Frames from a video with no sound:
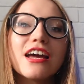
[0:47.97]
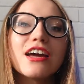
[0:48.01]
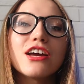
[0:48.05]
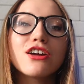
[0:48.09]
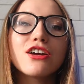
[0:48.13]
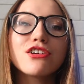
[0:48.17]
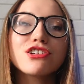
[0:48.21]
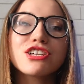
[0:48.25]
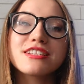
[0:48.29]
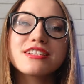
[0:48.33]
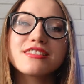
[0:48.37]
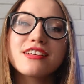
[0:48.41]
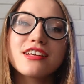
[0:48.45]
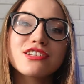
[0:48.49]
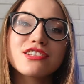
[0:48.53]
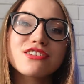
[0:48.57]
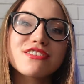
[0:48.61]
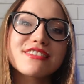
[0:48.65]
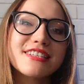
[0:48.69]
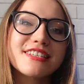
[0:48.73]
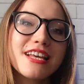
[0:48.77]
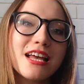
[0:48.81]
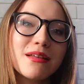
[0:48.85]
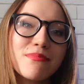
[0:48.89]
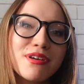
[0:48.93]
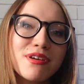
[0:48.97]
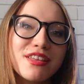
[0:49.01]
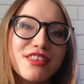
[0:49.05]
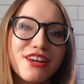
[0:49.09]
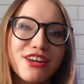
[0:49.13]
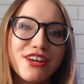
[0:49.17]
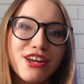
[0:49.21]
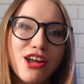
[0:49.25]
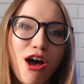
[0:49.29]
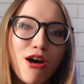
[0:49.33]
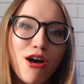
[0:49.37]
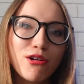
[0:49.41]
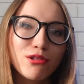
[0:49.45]
You just need to send me the
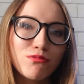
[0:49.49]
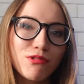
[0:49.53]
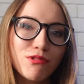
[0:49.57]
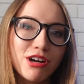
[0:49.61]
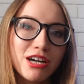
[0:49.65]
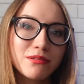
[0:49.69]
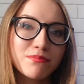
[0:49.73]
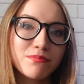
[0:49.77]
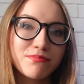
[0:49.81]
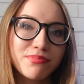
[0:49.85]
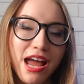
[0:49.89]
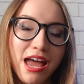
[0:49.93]
code word